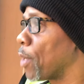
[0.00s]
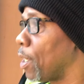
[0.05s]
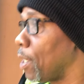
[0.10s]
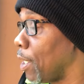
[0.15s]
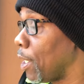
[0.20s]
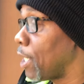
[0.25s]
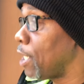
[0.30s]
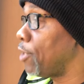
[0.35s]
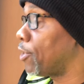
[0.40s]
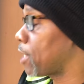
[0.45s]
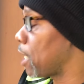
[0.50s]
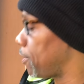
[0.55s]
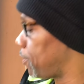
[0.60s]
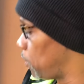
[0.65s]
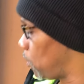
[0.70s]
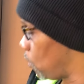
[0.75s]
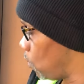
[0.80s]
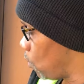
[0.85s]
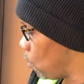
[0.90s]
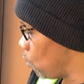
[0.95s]
He's got
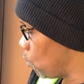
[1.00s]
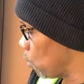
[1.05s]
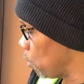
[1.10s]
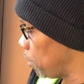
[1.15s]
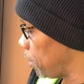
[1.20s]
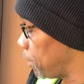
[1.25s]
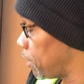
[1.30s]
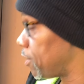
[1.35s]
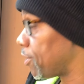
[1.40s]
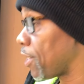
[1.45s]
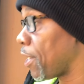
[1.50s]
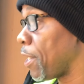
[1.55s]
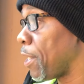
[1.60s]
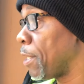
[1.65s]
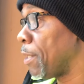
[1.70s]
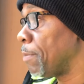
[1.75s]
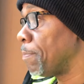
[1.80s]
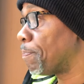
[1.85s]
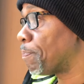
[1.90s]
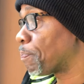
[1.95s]
the whole world in His
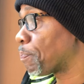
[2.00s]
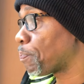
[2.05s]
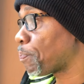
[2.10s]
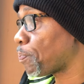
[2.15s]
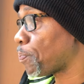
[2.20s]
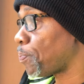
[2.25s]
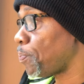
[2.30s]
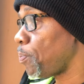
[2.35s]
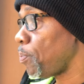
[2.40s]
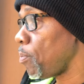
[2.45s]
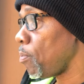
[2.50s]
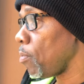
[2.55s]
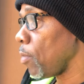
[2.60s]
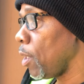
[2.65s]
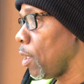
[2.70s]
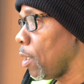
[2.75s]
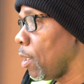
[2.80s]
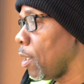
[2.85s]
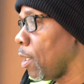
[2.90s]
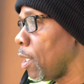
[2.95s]
hand.
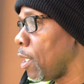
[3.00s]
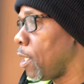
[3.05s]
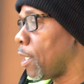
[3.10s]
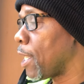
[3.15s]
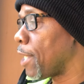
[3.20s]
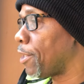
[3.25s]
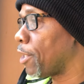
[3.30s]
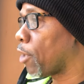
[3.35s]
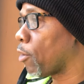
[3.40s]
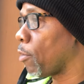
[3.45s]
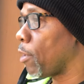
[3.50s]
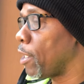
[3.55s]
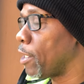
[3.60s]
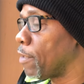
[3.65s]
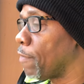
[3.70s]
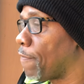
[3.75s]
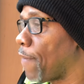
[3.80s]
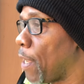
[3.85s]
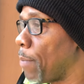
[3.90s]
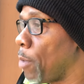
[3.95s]
He got the
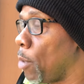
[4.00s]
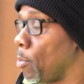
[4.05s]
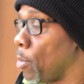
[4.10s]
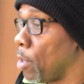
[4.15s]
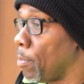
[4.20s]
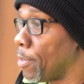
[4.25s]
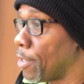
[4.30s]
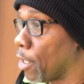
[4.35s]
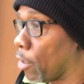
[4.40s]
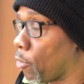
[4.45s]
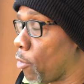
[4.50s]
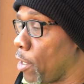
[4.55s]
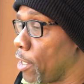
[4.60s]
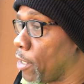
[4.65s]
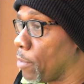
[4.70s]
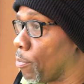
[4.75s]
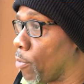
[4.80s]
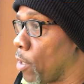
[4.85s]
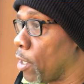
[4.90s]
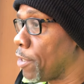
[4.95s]
crazy family members, the
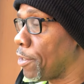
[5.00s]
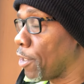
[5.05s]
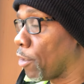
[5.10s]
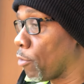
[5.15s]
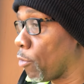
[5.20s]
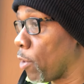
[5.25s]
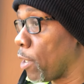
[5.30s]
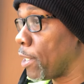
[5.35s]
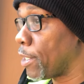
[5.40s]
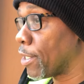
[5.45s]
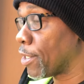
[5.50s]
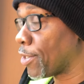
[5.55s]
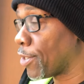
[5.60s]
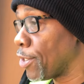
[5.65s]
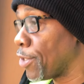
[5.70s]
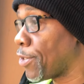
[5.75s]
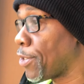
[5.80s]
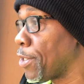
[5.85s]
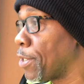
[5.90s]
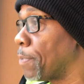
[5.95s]
crazy brothers, the crazy
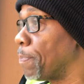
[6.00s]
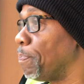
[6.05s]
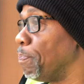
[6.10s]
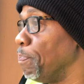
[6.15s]
sisters,